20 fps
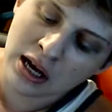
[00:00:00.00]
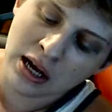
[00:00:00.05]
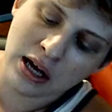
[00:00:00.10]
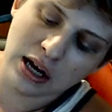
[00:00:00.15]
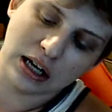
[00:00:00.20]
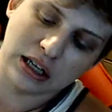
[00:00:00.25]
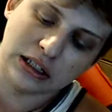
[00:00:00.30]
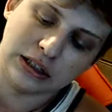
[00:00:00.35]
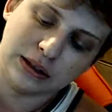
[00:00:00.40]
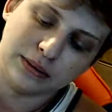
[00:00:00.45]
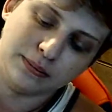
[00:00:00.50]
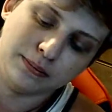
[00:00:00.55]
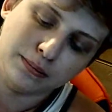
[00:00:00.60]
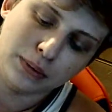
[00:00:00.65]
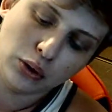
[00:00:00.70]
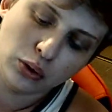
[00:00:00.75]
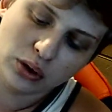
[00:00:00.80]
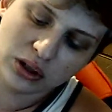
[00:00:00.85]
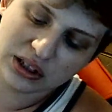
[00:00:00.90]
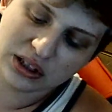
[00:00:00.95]

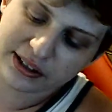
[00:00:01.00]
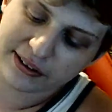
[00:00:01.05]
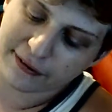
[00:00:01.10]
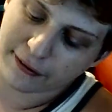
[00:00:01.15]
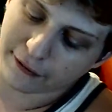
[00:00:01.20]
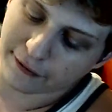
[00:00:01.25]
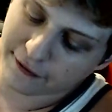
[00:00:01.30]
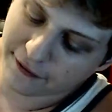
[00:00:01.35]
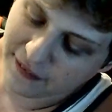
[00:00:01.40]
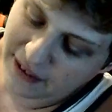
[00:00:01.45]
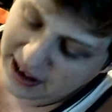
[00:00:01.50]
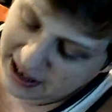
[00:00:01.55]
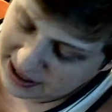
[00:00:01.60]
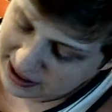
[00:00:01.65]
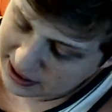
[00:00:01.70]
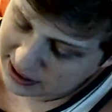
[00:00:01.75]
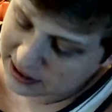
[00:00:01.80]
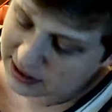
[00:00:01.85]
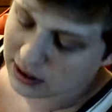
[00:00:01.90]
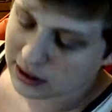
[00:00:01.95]
Bonus for
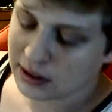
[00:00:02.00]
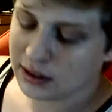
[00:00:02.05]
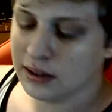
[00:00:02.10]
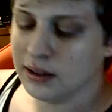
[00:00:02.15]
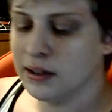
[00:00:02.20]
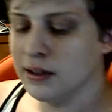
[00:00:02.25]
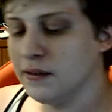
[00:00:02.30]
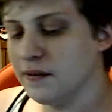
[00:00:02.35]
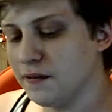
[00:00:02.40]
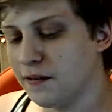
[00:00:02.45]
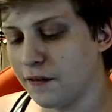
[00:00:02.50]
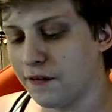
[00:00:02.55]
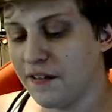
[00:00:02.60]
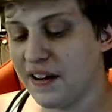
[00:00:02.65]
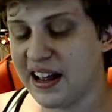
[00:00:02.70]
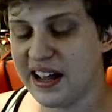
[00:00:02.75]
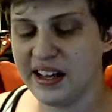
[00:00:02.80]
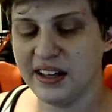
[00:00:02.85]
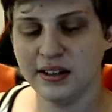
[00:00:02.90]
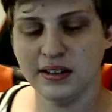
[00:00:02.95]

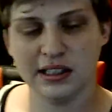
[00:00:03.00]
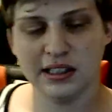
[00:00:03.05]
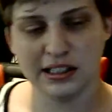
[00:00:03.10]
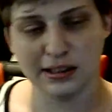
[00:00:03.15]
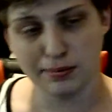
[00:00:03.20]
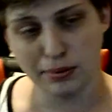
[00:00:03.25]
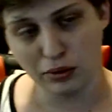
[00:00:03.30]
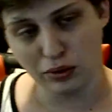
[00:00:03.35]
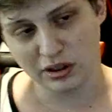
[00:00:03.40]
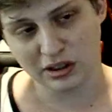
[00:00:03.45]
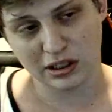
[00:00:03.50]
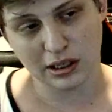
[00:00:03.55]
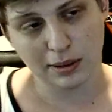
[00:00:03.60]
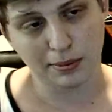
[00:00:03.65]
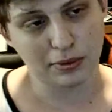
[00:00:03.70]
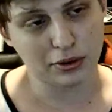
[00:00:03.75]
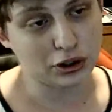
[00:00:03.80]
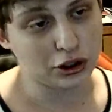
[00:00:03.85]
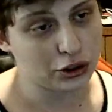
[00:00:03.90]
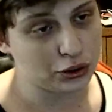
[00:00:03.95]
fans is bonus
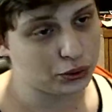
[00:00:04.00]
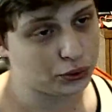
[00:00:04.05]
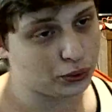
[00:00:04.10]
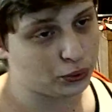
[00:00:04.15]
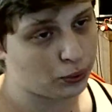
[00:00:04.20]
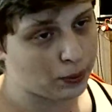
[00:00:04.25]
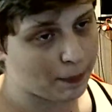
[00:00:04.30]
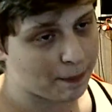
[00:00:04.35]
number 2.